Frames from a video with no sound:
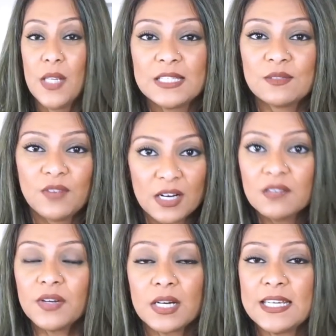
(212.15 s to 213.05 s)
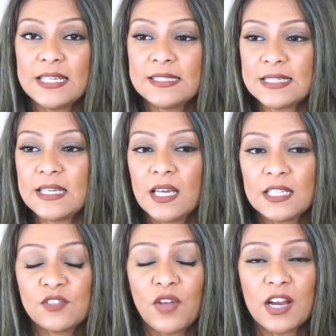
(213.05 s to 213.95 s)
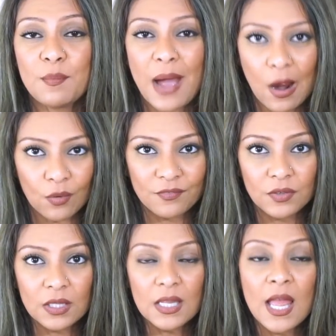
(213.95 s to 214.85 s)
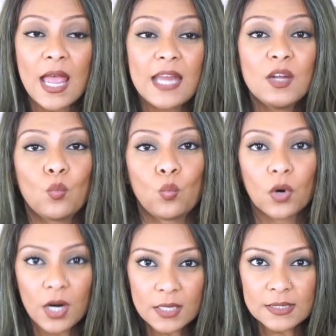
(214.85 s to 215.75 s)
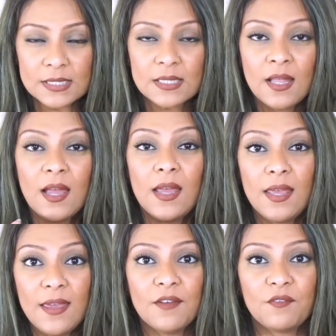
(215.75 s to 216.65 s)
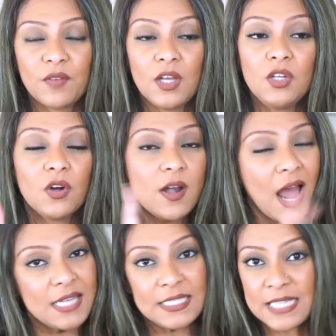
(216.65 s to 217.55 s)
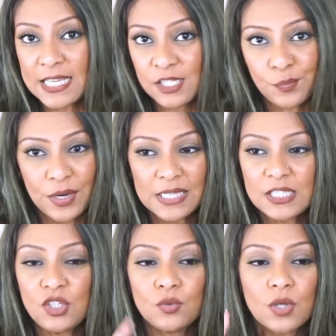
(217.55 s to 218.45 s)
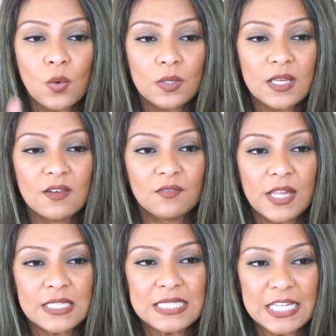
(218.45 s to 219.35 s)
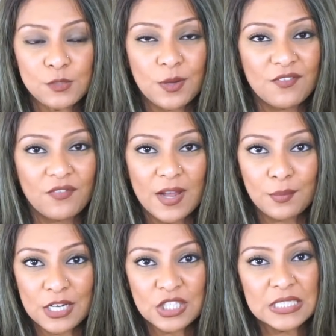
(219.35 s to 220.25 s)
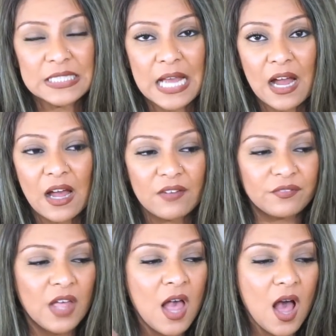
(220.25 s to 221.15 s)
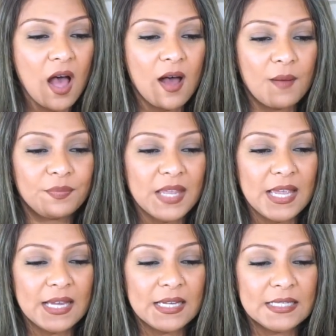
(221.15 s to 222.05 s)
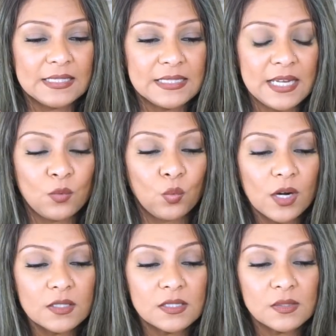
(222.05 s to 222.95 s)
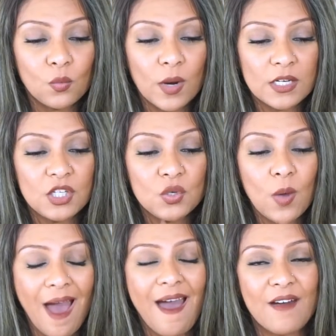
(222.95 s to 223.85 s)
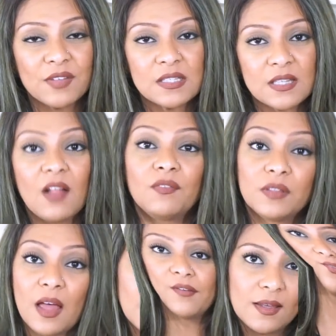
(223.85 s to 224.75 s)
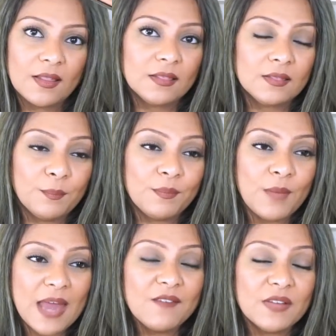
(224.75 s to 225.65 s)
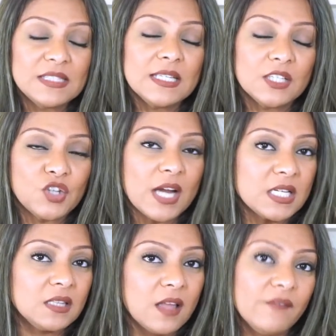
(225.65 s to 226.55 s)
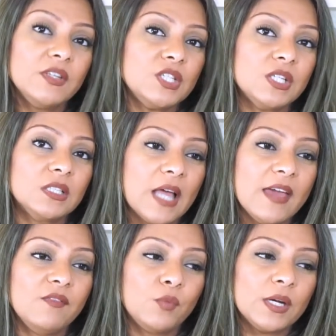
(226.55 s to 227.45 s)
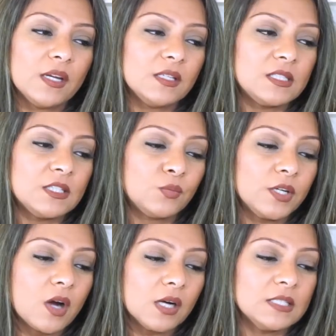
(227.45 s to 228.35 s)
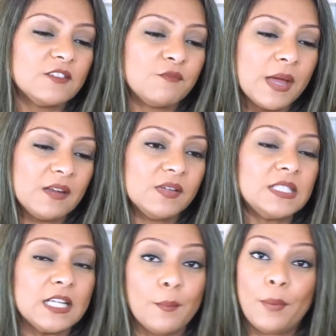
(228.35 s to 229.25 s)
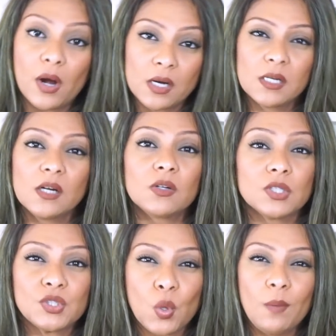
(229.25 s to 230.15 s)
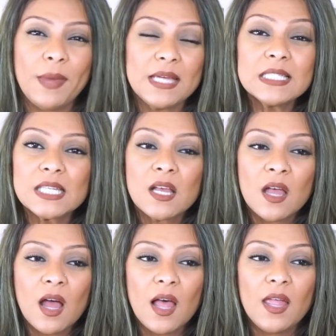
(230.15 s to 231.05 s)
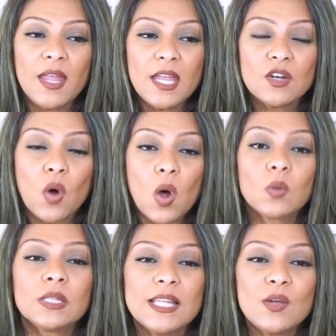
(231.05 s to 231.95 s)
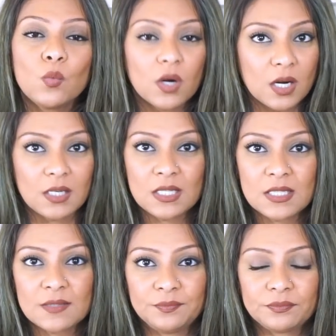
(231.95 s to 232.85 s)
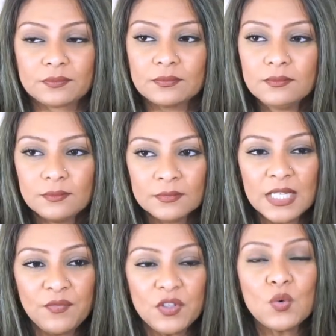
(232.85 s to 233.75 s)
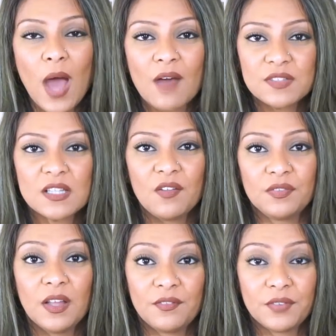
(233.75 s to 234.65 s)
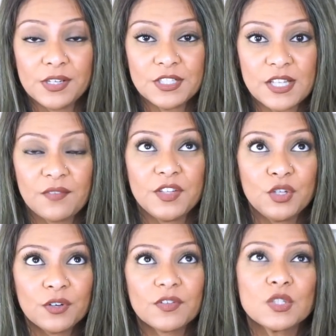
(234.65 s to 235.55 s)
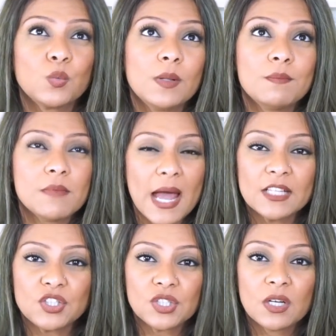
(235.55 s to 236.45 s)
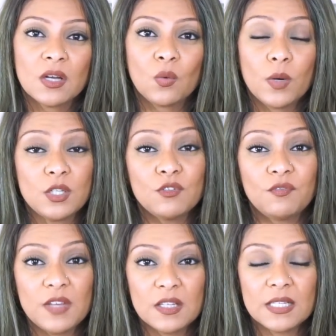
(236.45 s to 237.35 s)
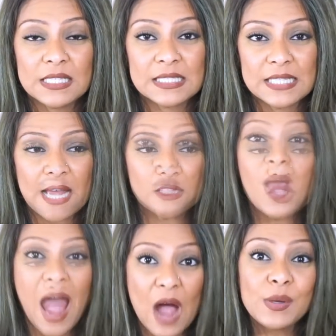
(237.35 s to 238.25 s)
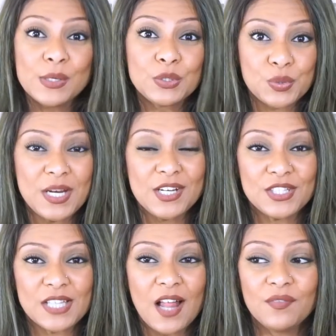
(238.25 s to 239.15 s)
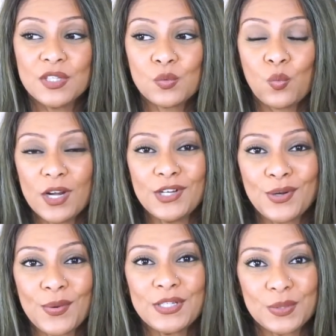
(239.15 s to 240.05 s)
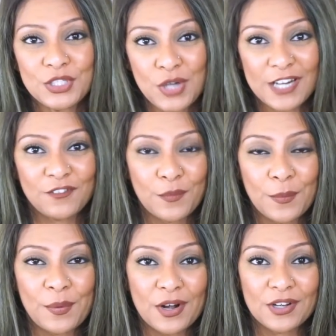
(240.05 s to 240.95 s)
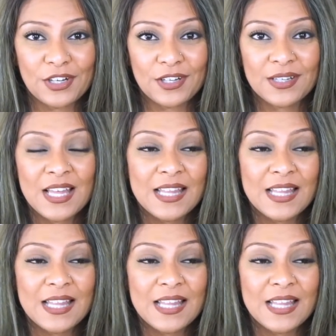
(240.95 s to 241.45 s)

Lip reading: It's very, very easy. It's very powerful, and it works if you're not desperate. You don't give like desperate vibrations off. And it works when you have self-love. Manifesting and attracting love into your life when it's in regards of manifesting a partner or soulmate, it only works if you have self-love for yourself. The universe will match what you feel inside. So how you treat yourself is what you're going to attract from a partner.